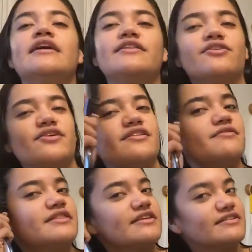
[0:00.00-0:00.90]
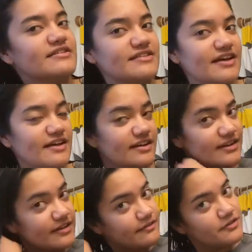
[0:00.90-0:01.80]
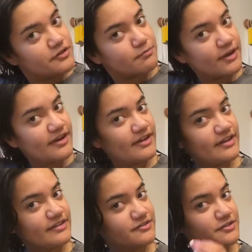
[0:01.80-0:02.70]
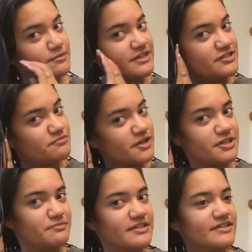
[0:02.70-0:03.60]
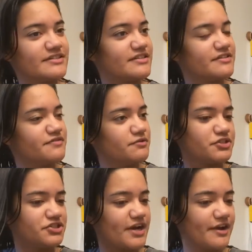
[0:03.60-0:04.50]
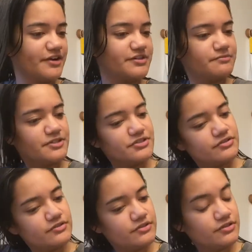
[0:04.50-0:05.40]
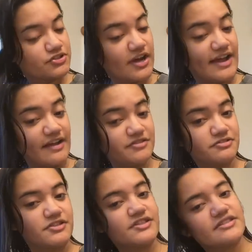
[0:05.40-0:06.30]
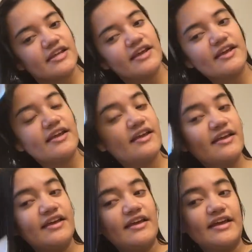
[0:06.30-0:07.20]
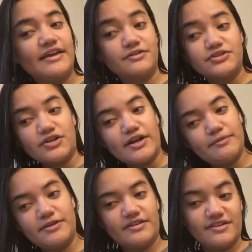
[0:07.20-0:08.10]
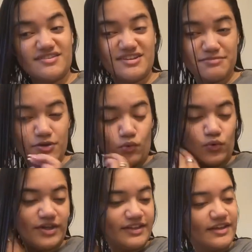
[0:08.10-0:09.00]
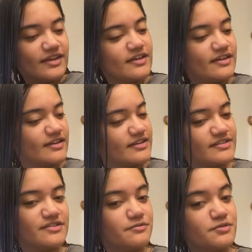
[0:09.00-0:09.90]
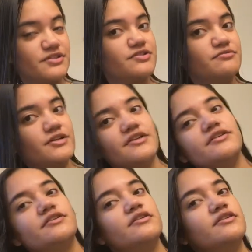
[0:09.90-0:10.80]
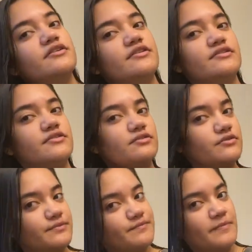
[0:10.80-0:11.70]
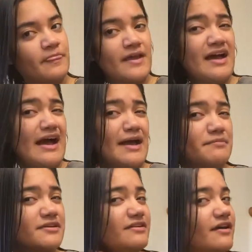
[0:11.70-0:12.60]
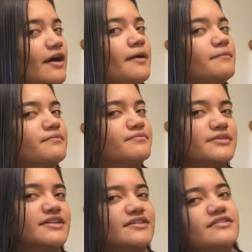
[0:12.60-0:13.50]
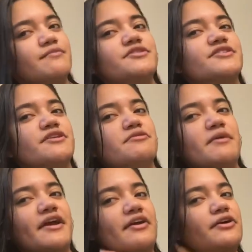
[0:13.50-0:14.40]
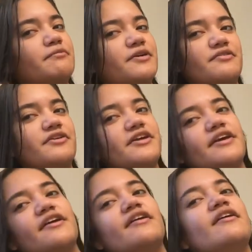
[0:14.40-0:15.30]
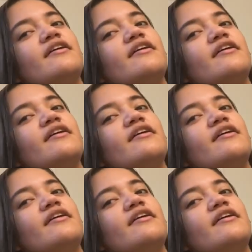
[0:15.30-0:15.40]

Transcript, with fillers: The only thing with this is that if you spray it, don't spray too much because then if you want your hair to be too dry afterwards, it'll dry, but then it's gonna be oily because you put too much. So I put a lot because I'm just gonna put my hair up. I don't really care.